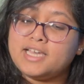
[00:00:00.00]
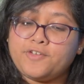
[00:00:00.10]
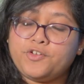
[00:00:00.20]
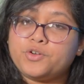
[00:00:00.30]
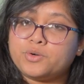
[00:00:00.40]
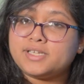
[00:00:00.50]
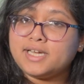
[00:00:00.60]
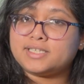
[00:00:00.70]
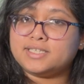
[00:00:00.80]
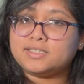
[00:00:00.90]
If you
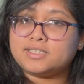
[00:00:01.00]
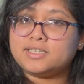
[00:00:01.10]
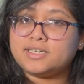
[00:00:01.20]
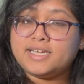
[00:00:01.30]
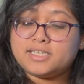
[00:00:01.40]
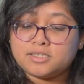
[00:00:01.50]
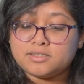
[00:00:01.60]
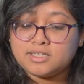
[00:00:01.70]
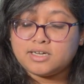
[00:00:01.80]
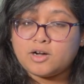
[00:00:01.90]
rotate it,
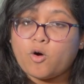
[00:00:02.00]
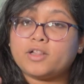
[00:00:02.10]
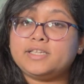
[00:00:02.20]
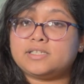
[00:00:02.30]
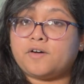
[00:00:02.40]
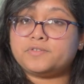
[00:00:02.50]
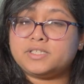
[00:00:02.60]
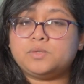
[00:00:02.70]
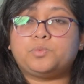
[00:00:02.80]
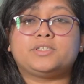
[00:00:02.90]
all the
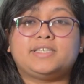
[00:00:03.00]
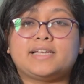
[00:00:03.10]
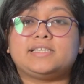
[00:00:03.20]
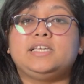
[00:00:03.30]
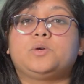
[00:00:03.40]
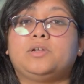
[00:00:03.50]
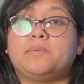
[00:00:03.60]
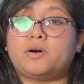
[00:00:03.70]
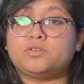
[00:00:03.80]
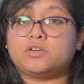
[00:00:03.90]
surfaces would get equal
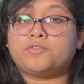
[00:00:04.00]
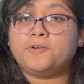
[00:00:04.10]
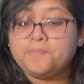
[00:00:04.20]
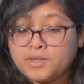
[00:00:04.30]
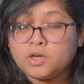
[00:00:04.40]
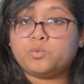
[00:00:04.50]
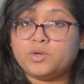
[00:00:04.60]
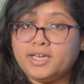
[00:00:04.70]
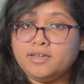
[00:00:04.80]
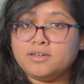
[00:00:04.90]
amount of
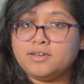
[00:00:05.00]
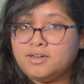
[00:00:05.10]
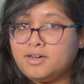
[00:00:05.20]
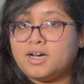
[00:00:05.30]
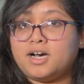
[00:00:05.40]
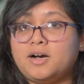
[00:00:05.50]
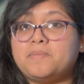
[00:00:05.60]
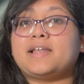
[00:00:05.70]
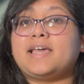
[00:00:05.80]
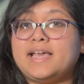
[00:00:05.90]
cooling,
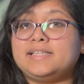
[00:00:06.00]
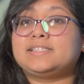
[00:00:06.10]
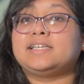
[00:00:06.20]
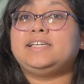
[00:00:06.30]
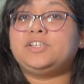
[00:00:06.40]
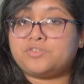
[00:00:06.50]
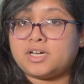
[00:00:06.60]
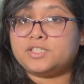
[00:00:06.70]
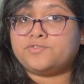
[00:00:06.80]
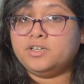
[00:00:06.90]
and hence the heat
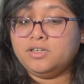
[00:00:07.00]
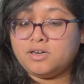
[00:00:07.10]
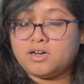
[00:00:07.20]
transfer